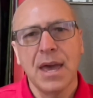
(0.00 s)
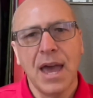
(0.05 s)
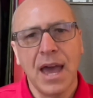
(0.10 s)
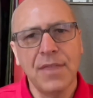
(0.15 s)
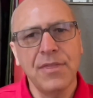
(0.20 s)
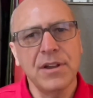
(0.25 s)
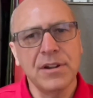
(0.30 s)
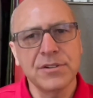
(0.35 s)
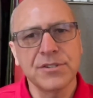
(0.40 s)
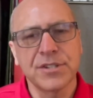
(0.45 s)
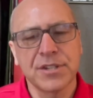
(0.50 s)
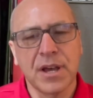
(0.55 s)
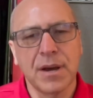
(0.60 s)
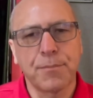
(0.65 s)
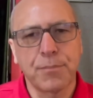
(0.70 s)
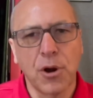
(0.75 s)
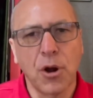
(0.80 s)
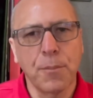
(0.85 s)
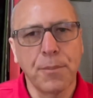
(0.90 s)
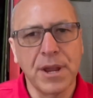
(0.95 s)
And there's
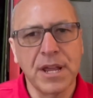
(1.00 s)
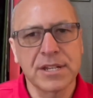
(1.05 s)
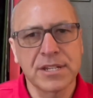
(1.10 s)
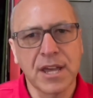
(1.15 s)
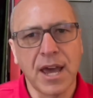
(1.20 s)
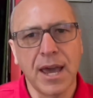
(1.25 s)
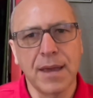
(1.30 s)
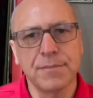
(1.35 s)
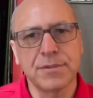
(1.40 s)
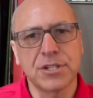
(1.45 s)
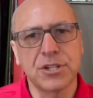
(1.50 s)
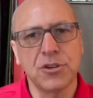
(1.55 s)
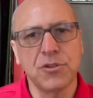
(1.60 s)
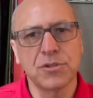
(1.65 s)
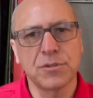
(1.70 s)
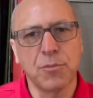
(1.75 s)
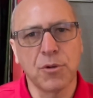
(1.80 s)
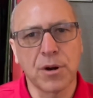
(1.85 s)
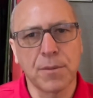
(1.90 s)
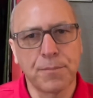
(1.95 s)
appropriate times to
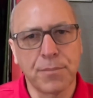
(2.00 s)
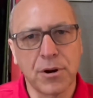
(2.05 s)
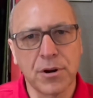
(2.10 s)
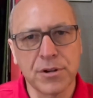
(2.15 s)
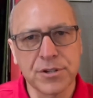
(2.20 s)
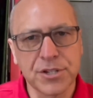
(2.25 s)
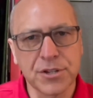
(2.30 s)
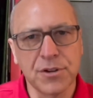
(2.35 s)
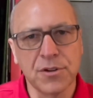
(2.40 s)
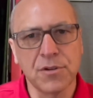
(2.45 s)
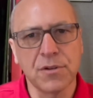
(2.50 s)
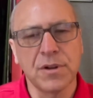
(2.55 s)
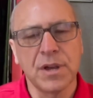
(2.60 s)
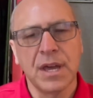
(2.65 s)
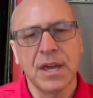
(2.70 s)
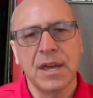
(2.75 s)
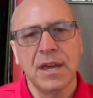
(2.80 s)
use more personal